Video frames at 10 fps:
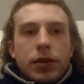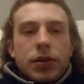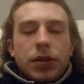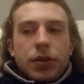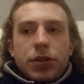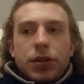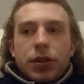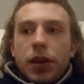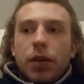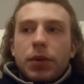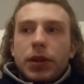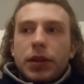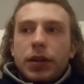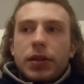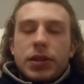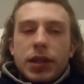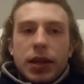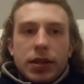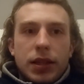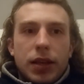So it's just coming to the
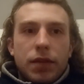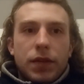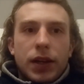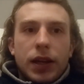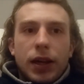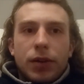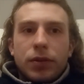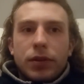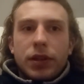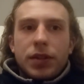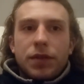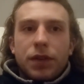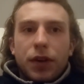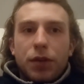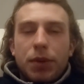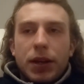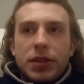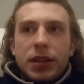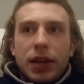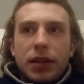end of the evening now. It's
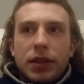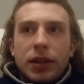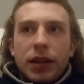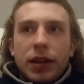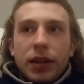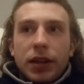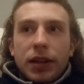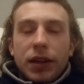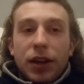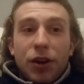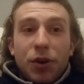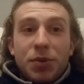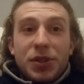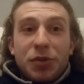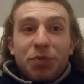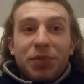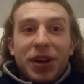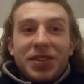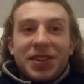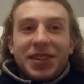10:05. And I'm still
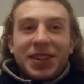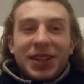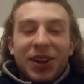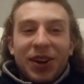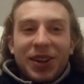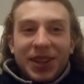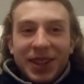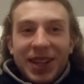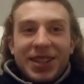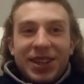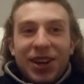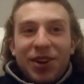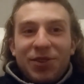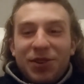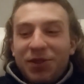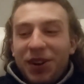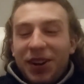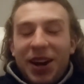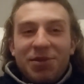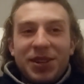buzzing. Like, I could literally go for a
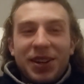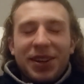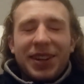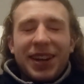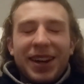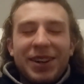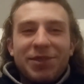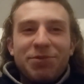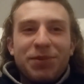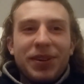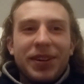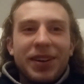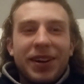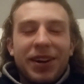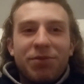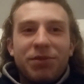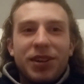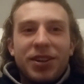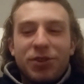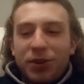run outside now. But I'm
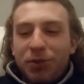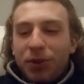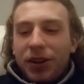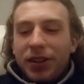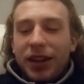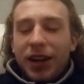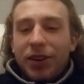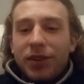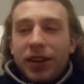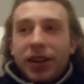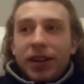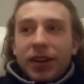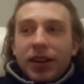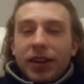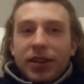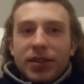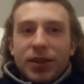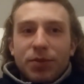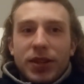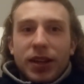really trying to wind down.
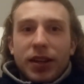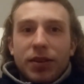So I'm sat